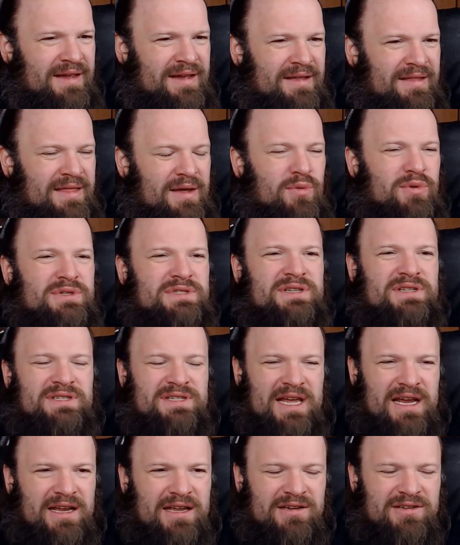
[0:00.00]
that was the
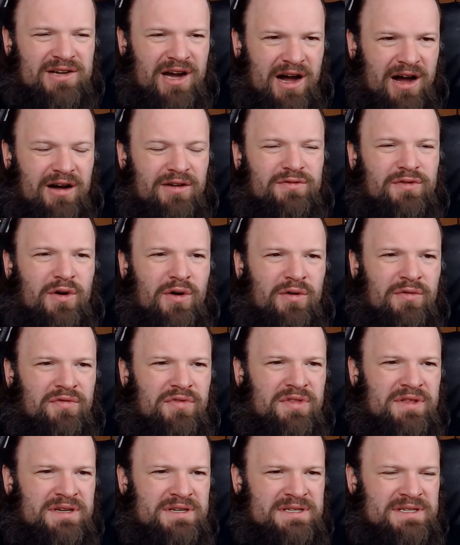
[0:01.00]
second half
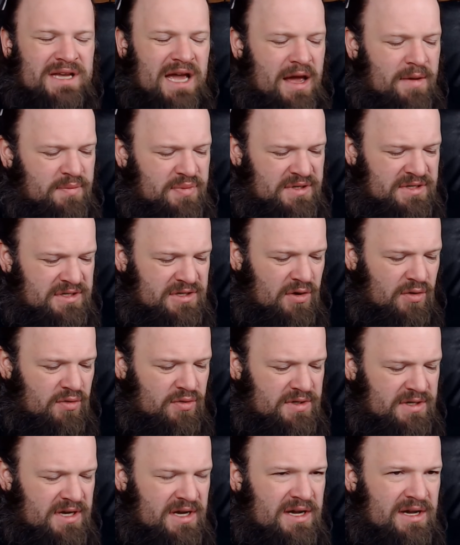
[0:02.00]
of this
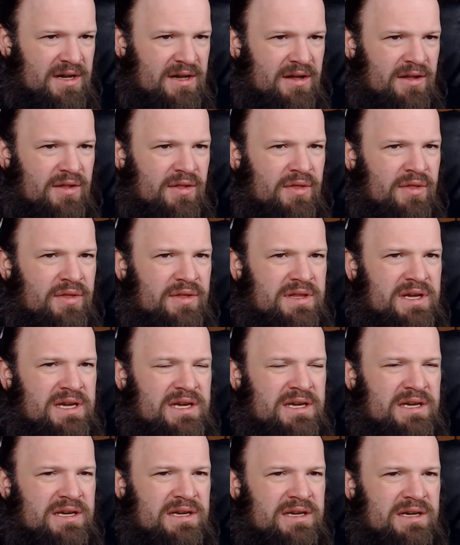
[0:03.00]
episode.
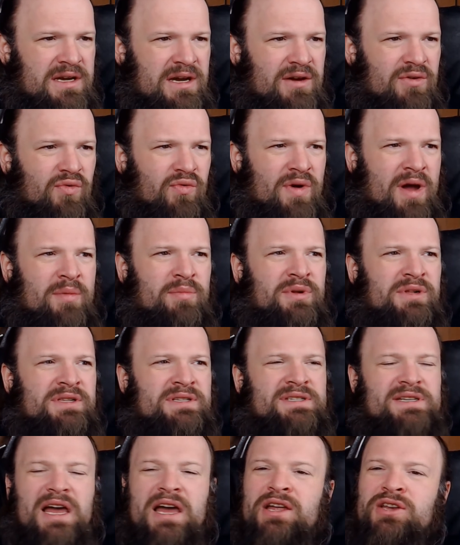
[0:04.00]
The
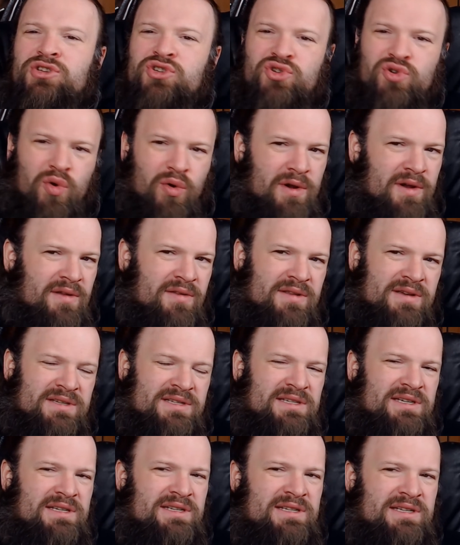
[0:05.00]
rebels enjoying the
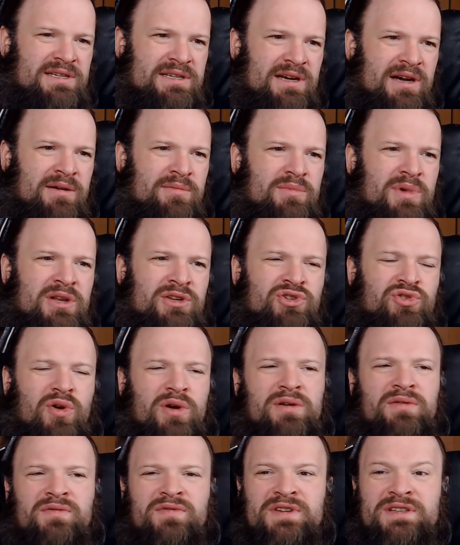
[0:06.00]
city,
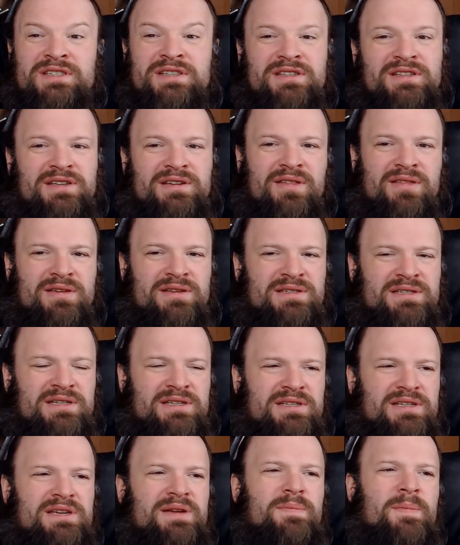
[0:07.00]
enjoying visiting the
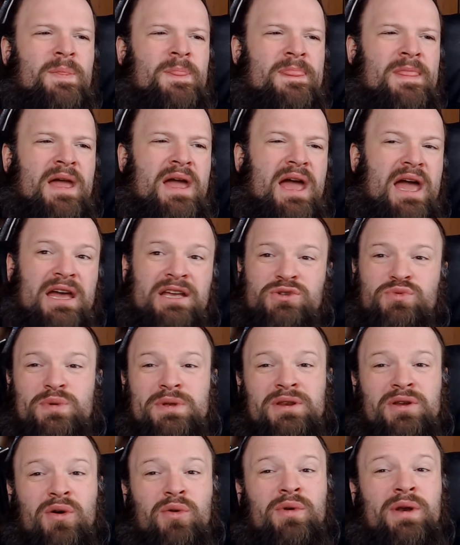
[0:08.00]
city. As we
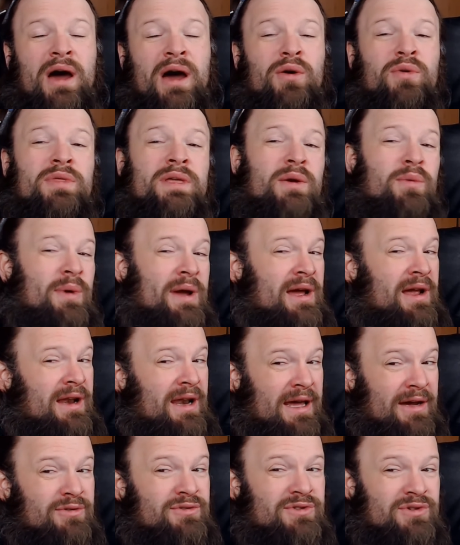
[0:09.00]
know now, they were
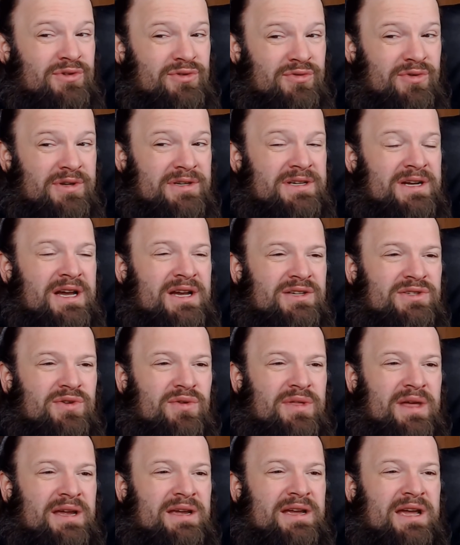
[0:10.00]
allowed to do it, so
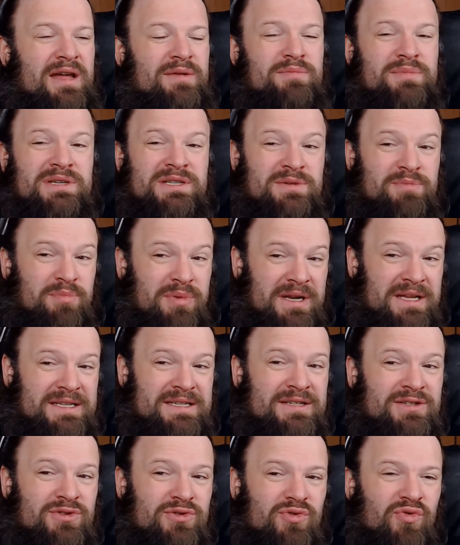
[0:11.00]
they can be split
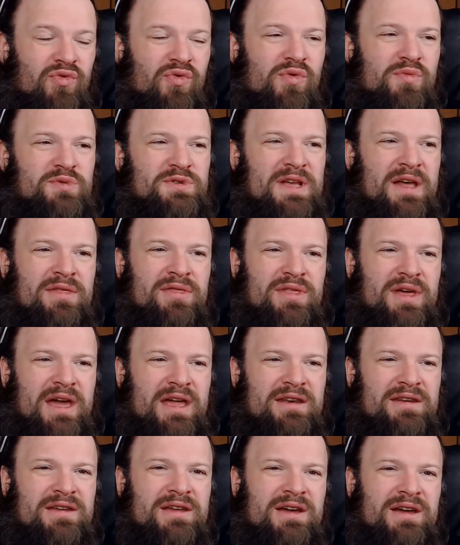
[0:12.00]
into groups and then